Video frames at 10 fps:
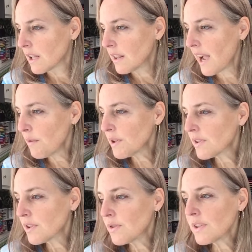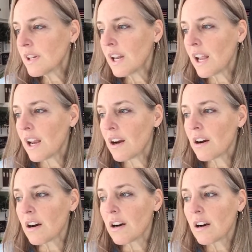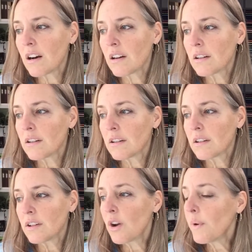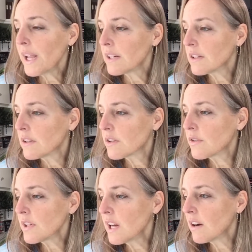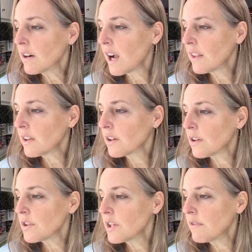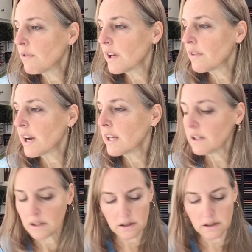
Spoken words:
that was Susan Eyre. No, wait. Susan Eyre got the kerchief one, right?